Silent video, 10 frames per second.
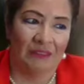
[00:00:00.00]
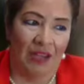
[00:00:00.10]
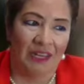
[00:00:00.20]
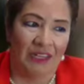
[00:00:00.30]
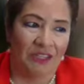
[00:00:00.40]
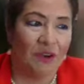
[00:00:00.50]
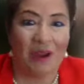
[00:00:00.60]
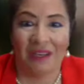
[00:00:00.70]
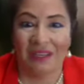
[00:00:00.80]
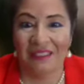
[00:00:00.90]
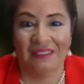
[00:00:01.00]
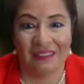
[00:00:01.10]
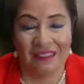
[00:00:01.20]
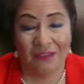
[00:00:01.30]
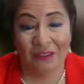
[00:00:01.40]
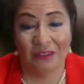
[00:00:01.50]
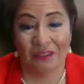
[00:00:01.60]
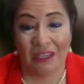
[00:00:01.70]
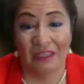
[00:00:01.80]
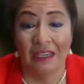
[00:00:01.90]
I show my nieces and
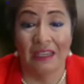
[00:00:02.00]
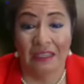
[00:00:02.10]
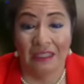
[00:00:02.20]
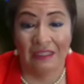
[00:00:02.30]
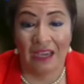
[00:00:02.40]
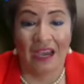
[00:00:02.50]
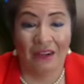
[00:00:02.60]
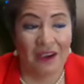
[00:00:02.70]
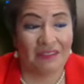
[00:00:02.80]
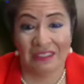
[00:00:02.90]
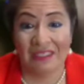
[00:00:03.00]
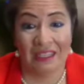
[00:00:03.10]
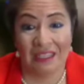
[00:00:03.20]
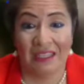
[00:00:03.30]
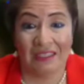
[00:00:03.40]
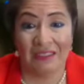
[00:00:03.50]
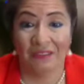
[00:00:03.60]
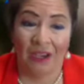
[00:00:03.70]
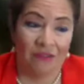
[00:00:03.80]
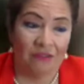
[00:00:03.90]
nephews that, yeah, I don't have to say yes
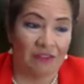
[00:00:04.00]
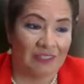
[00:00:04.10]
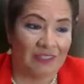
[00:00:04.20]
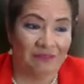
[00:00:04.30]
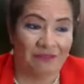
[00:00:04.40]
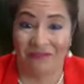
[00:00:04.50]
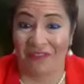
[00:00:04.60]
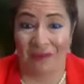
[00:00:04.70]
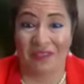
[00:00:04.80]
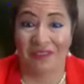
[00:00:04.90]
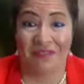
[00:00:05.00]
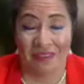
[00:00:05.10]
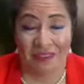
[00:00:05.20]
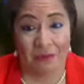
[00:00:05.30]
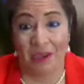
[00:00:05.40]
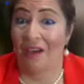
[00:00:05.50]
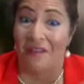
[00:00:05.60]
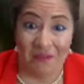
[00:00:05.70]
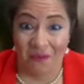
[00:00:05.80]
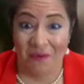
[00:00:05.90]
to every family event that we have
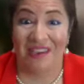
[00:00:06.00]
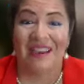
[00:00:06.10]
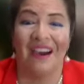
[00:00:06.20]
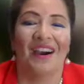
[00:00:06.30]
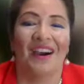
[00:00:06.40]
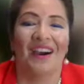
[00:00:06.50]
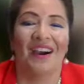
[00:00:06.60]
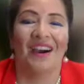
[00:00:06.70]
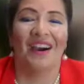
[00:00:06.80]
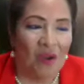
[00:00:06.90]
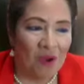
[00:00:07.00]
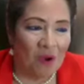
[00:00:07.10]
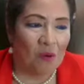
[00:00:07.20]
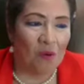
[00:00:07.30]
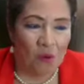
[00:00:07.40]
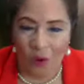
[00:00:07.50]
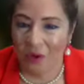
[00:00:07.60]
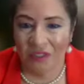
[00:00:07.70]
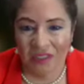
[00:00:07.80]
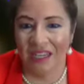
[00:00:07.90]
every week, or
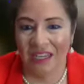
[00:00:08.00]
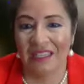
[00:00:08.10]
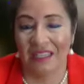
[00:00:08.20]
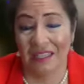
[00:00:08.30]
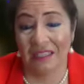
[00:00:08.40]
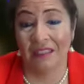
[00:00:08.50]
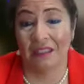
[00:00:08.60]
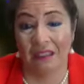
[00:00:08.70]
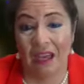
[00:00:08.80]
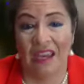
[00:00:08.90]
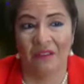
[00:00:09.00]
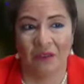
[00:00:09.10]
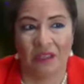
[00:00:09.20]
to anything that doesn't align with,